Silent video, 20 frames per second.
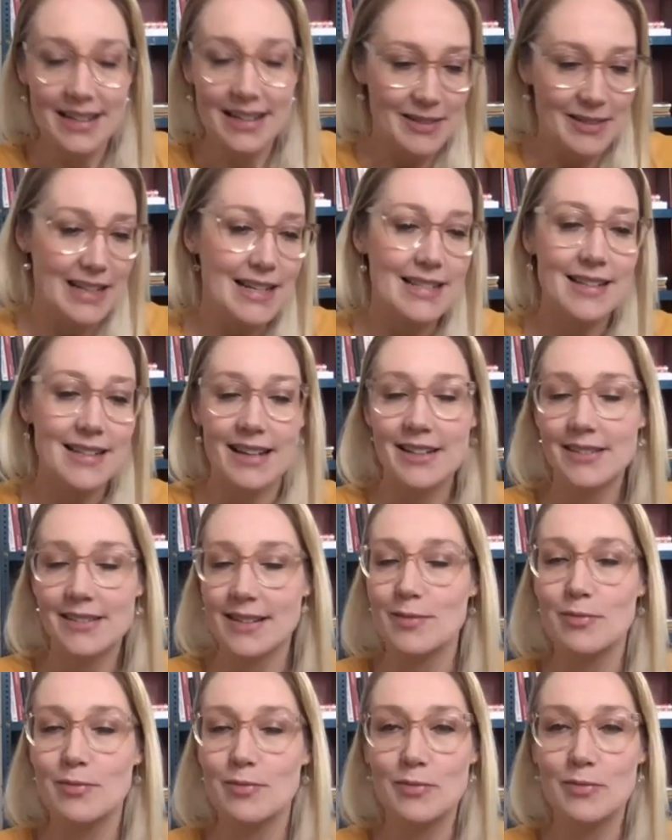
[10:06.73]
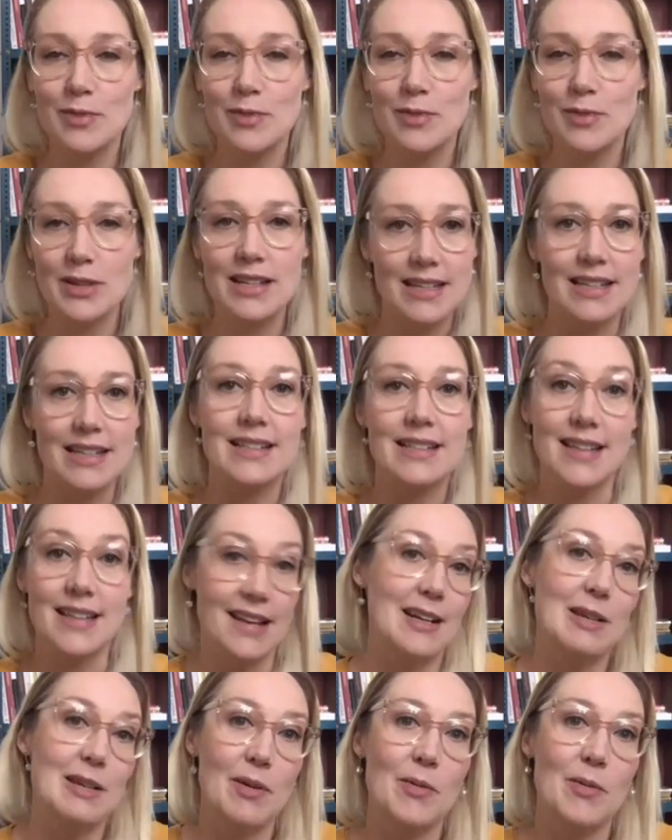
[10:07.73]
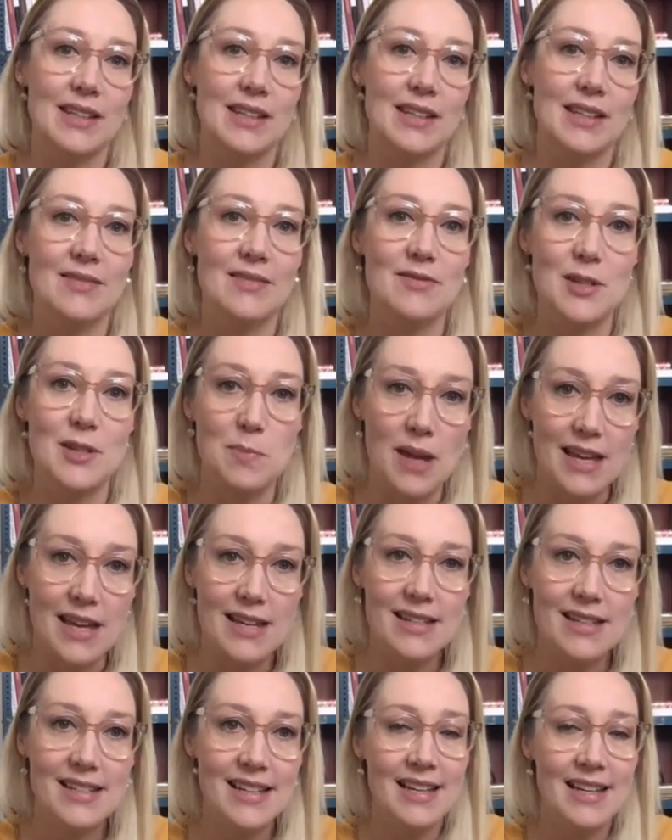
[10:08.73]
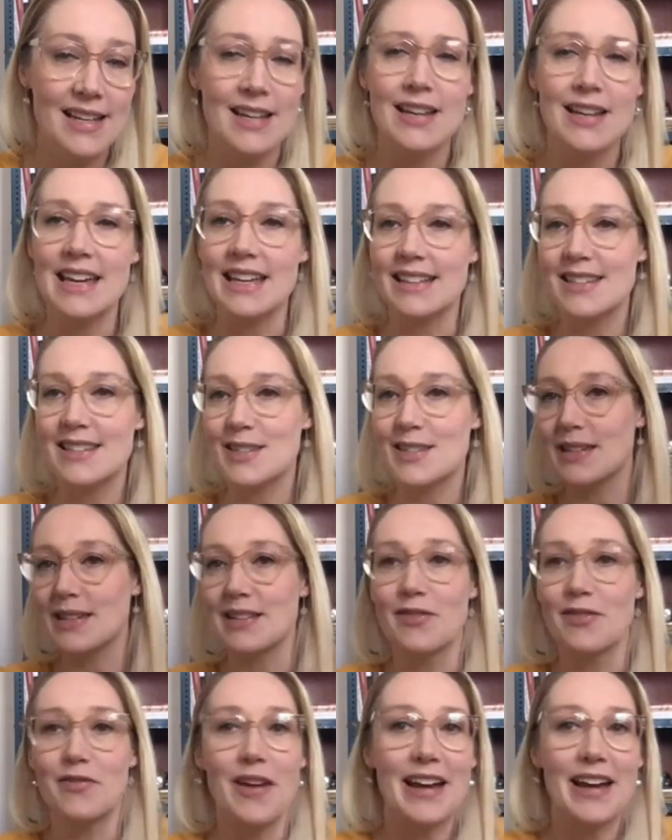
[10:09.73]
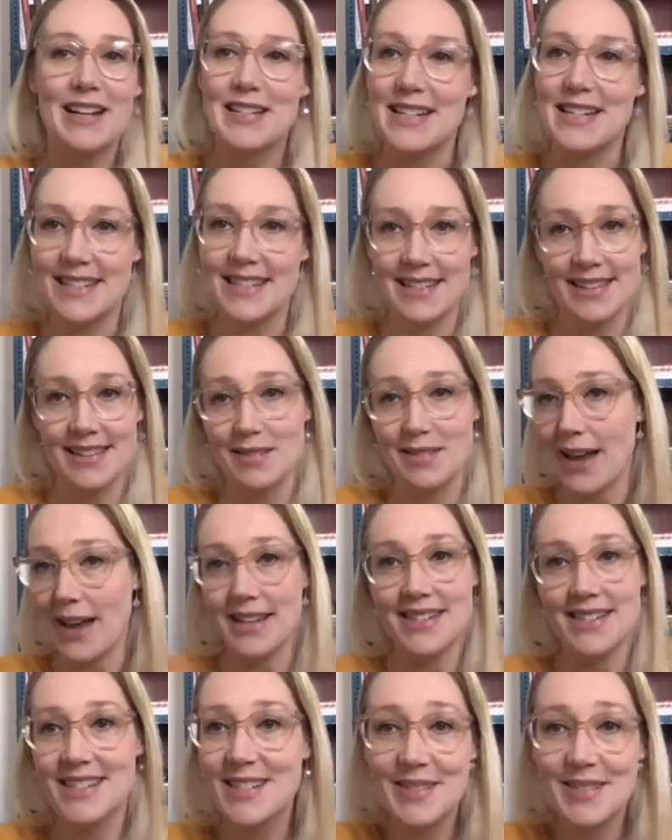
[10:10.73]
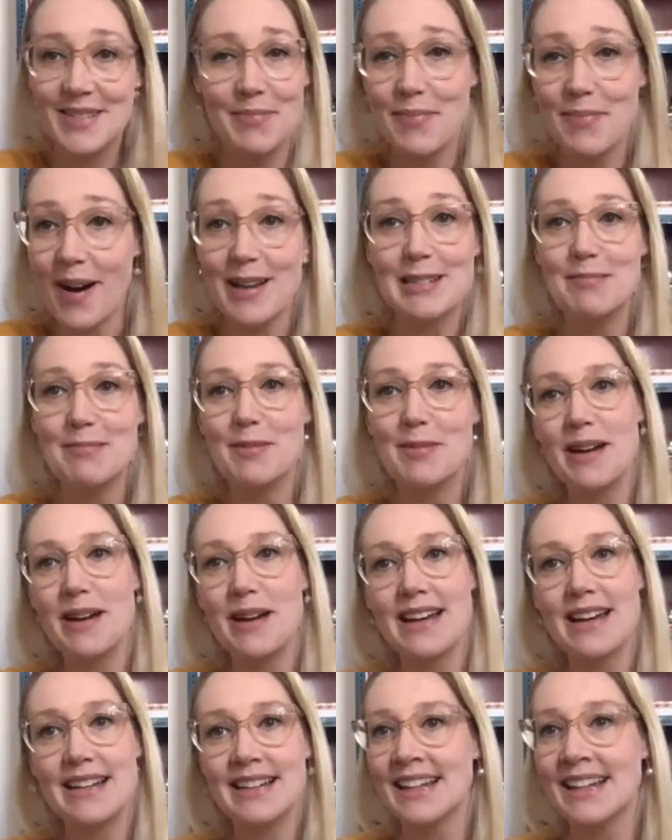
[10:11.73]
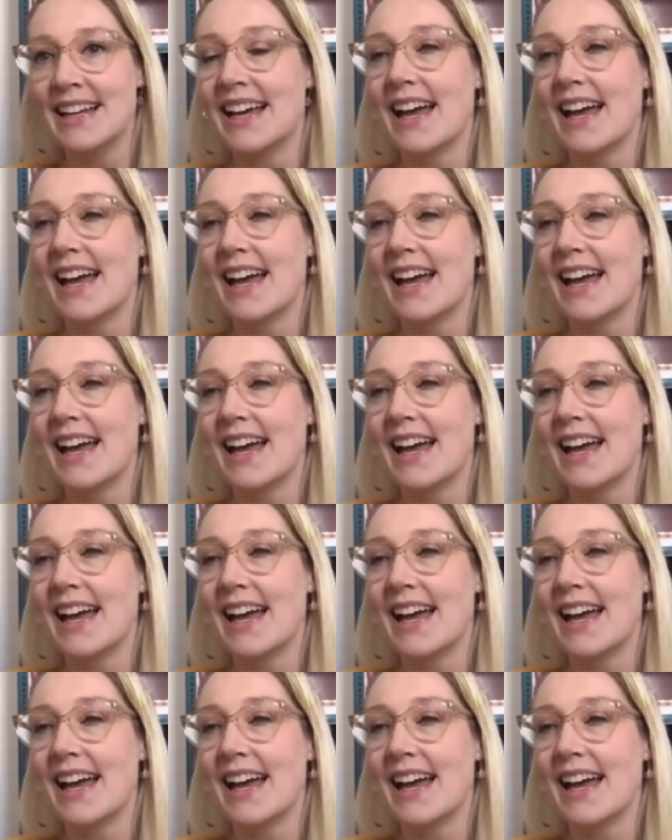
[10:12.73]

When a designer is really excited about what they've just made, it's infectious in the best possible way.